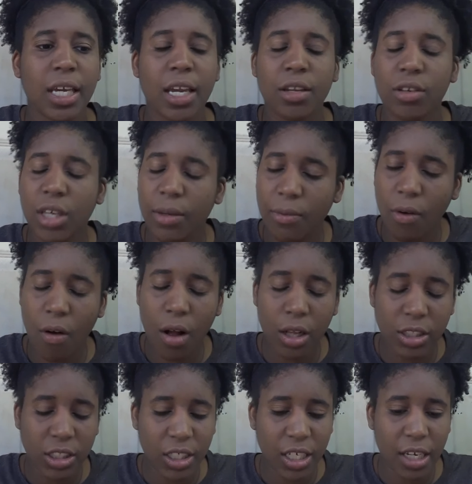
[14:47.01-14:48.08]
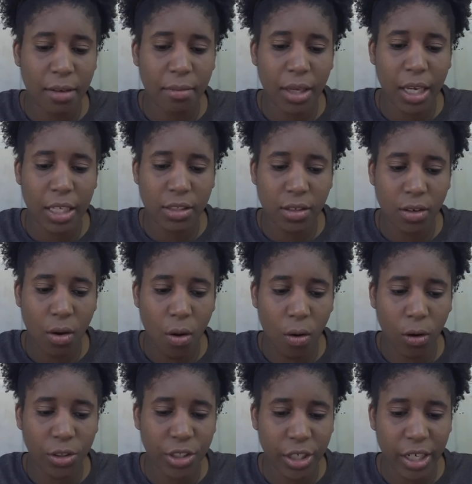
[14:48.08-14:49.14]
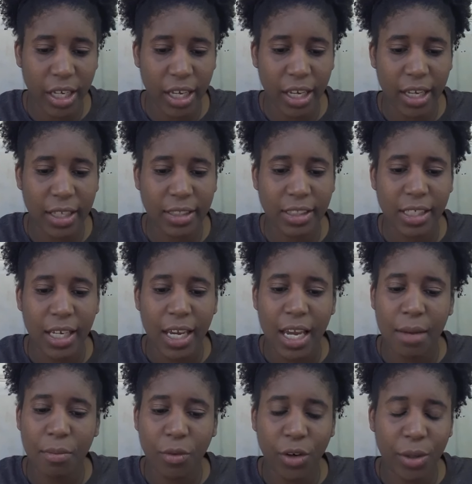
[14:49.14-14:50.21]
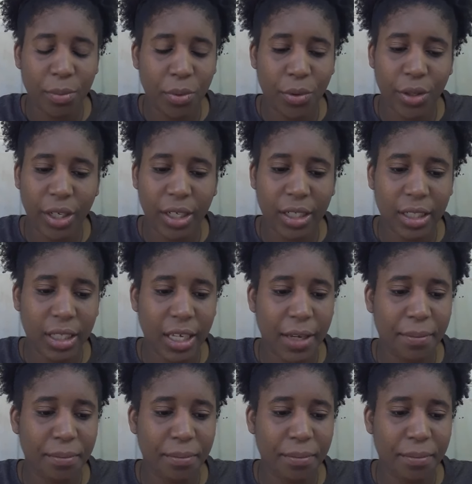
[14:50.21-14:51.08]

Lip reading: You give all to Him, and He's gonna hold our hands. And more importantly,